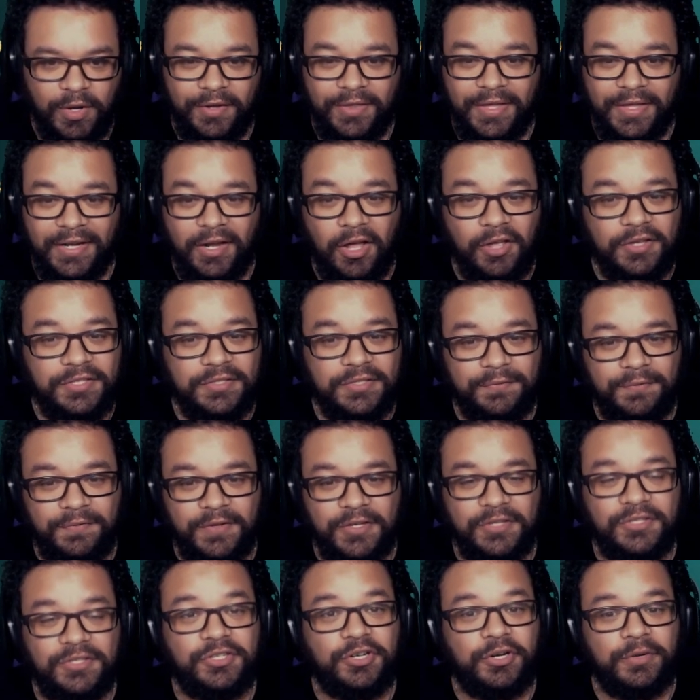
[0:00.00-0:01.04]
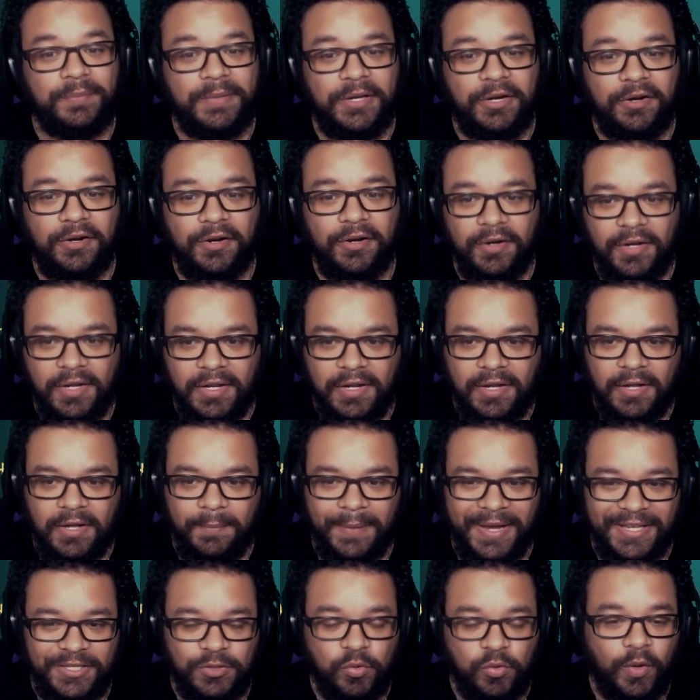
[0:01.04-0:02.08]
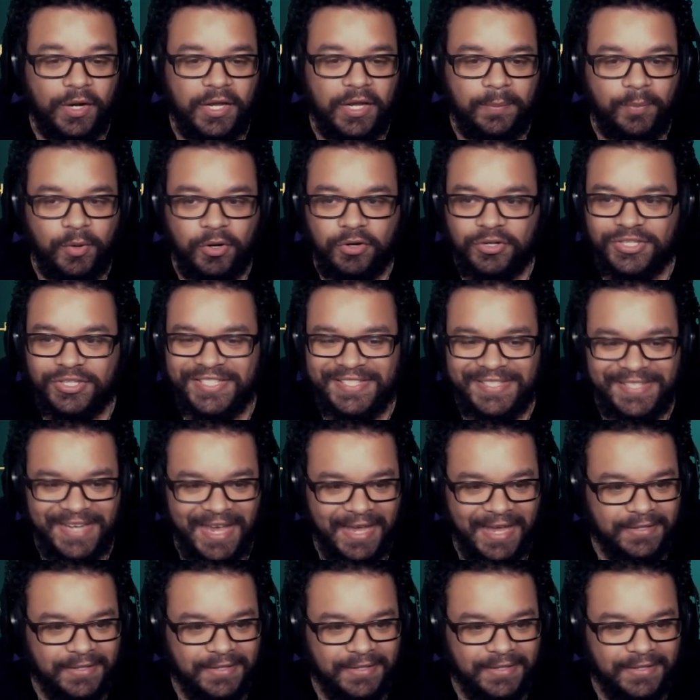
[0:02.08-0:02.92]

And then also fills turn meter by 20%.